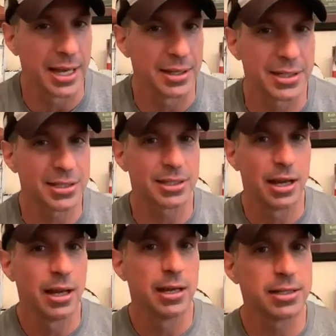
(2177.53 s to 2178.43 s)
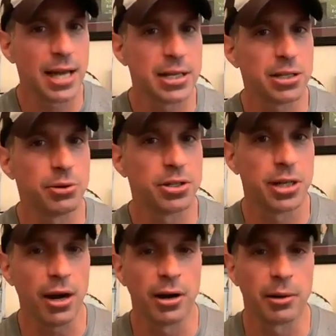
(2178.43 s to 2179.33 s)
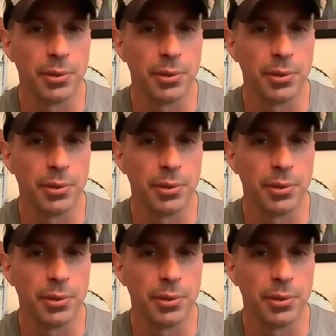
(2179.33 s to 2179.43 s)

It just sounded so generic.